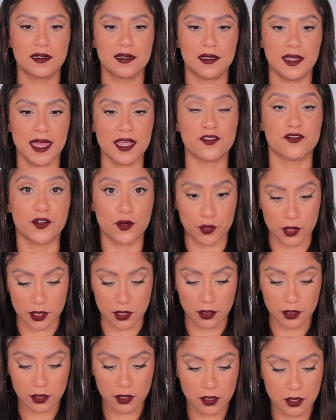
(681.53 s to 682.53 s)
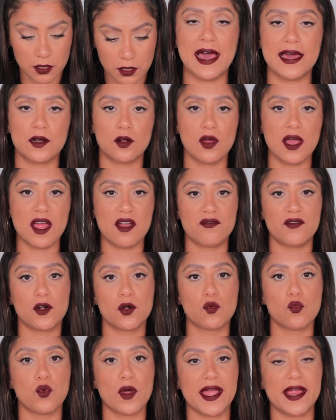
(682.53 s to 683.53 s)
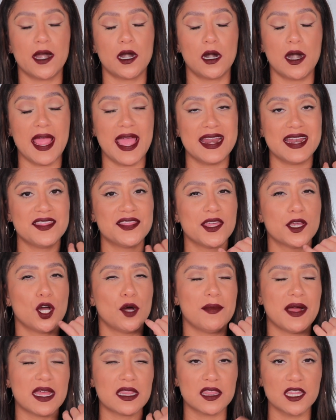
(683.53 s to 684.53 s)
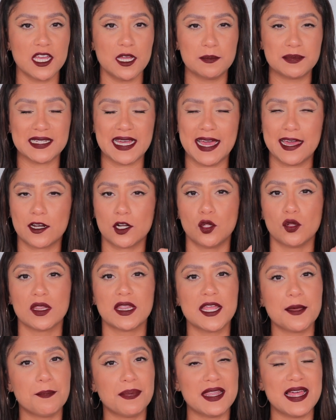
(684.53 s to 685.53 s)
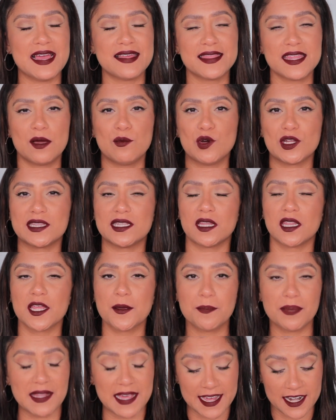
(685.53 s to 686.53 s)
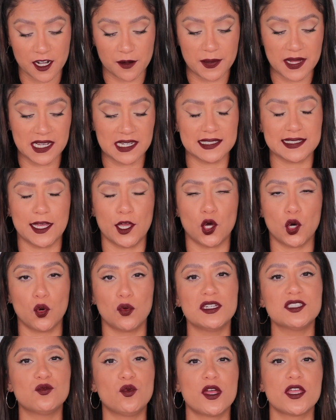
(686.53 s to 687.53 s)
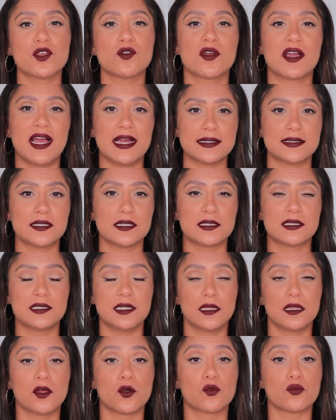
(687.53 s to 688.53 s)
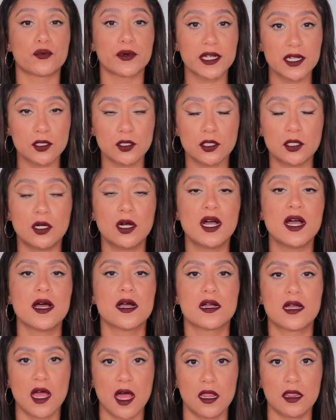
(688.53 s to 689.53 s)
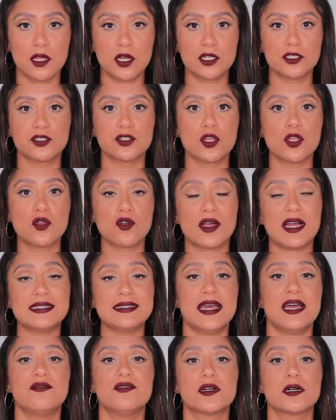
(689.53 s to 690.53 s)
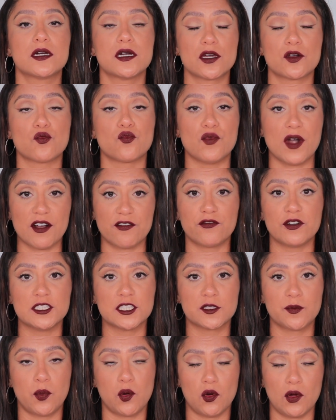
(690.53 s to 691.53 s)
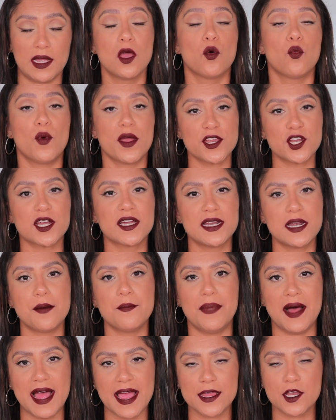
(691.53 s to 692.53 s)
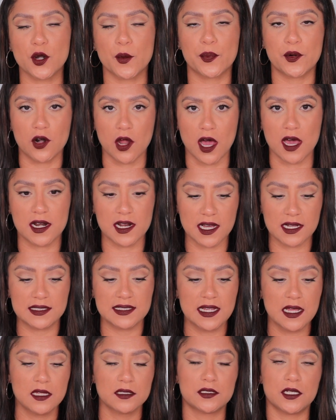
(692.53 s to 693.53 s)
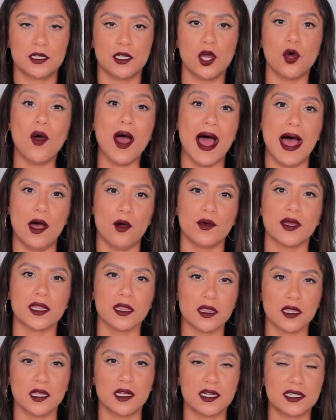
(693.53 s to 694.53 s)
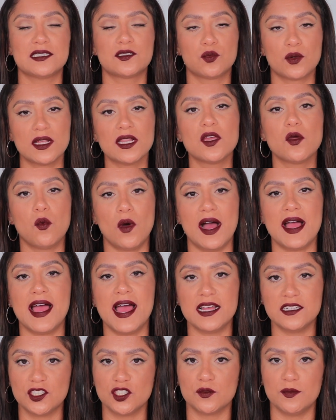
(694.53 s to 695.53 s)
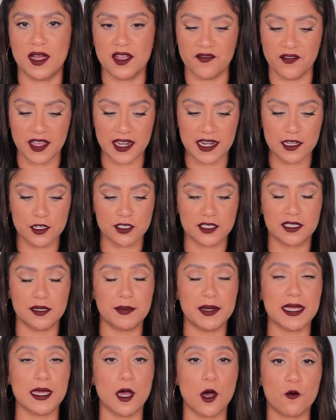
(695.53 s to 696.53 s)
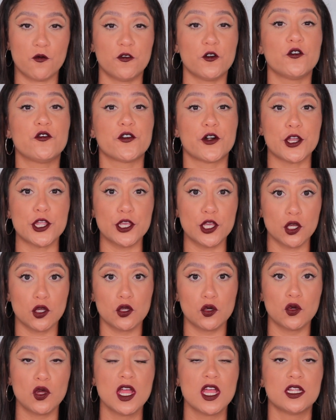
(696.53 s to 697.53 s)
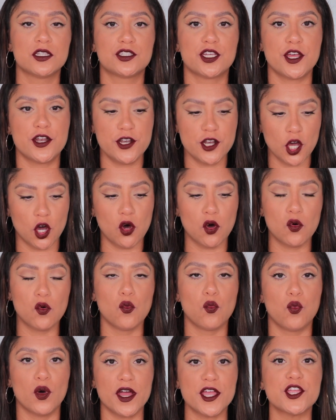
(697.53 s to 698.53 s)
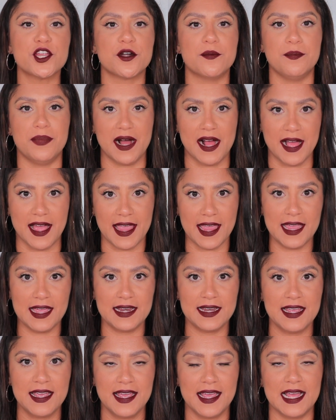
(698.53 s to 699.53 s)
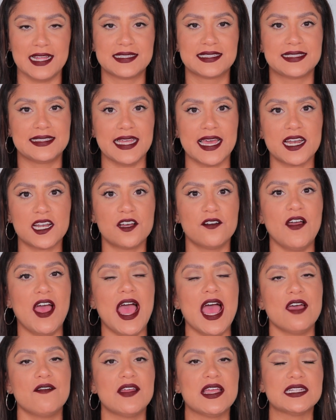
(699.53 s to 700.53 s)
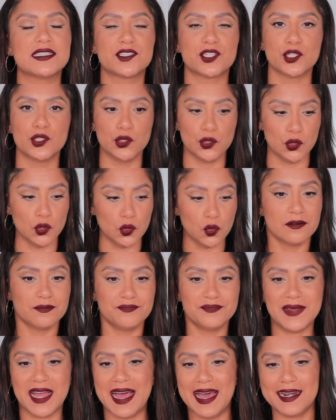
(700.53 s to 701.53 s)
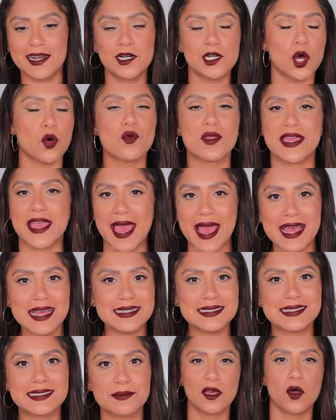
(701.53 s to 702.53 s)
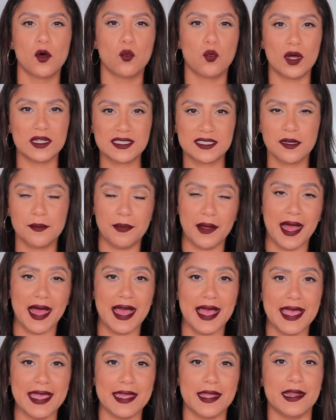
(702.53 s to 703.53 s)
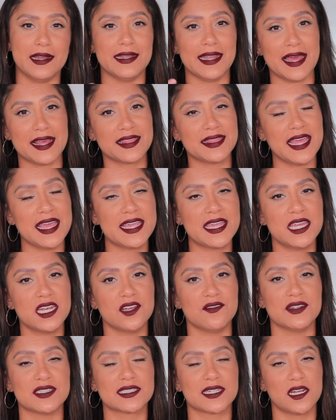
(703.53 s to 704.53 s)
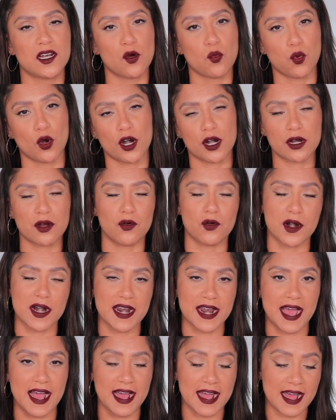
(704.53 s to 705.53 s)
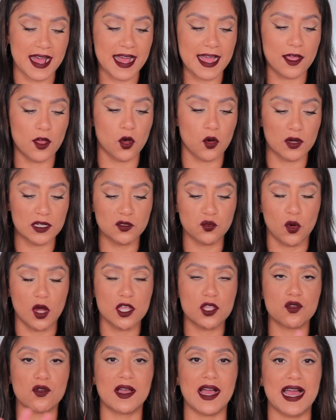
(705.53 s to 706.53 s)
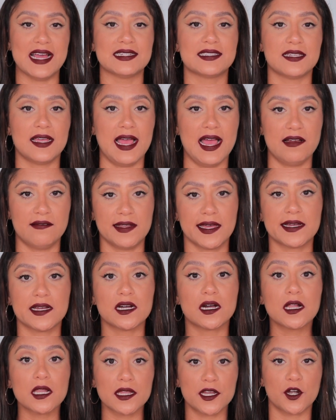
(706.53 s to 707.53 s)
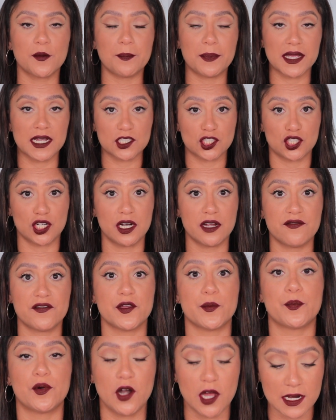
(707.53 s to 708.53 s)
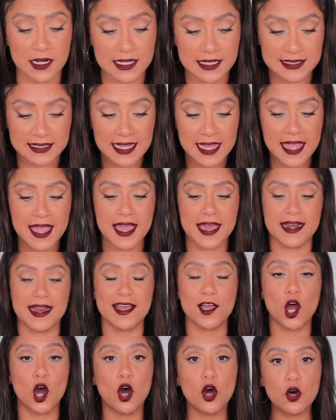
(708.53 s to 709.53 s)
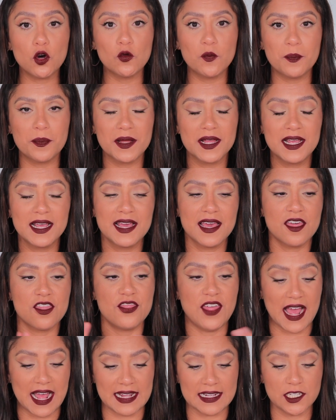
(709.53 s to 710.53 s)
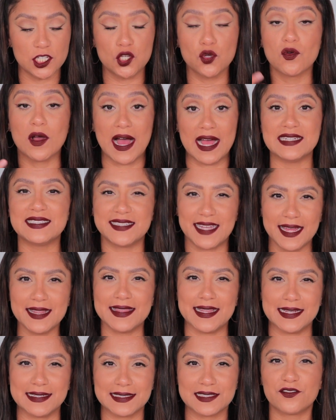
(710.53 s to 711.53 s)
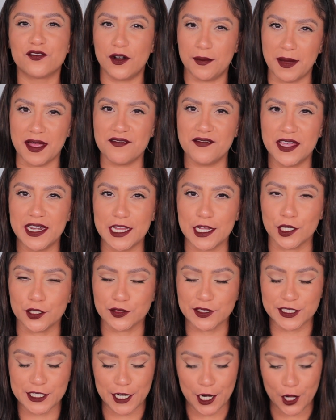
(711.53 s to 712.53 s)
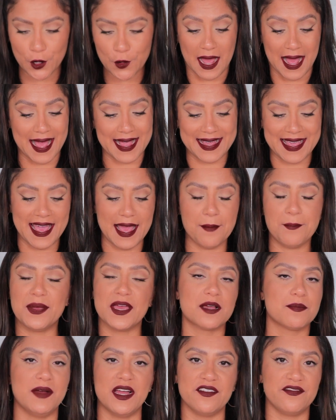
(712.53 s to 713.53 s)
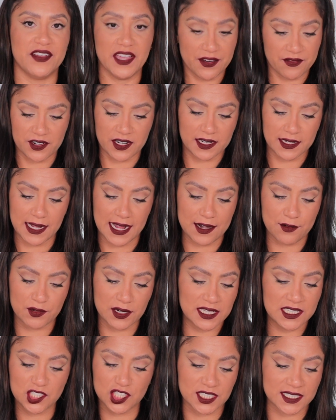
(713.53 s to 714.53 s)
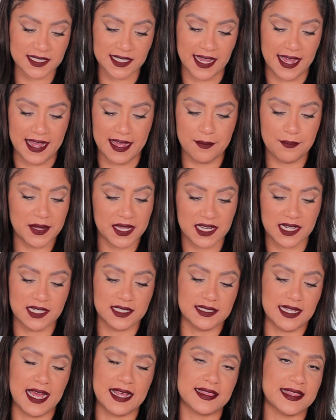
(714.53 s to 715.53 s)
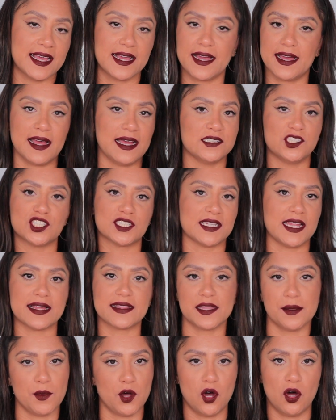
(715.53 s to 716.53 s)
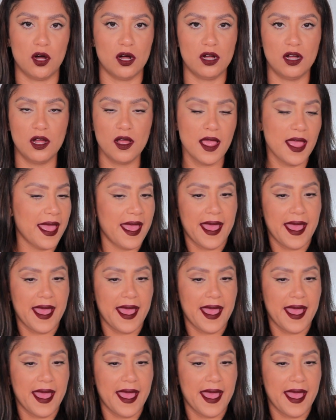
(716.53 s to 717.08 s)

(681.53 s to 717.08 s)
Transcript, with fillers: Like, for real. I don't ever wear anything on my lips. I don't lip line them with a lip liner because I always want you guys to see the real color so you guys have a good reference point when you're gonna buy your products to know how it looks. That's really why I do my videos, to be helpful for you to know what you're buying instead of having to, I don't know, guess what to buy and like thinking if it's gonna work or not. I always want you guys to have like a clear picture of the products, and I hope that you guys get this from my videos, you know? I can't pick my favorite. I really just can't because I think I just like them all.